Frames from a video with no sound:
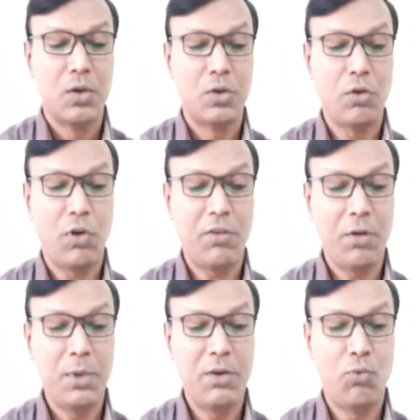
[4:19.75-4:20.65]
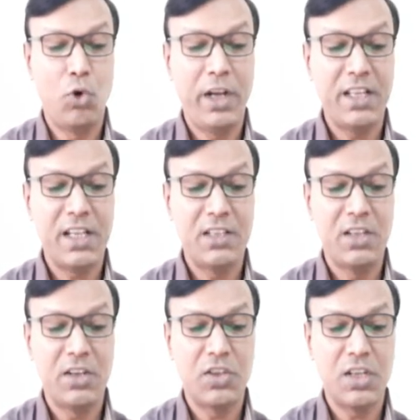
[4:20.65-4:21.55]
So what will be the voltage at
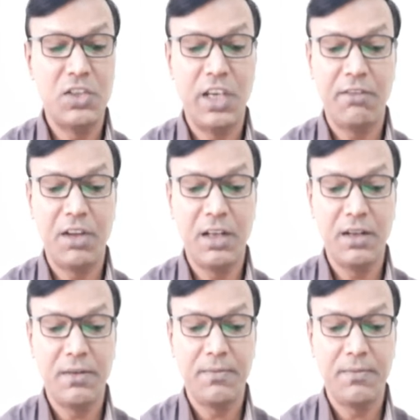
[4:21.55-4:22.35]
junction J1?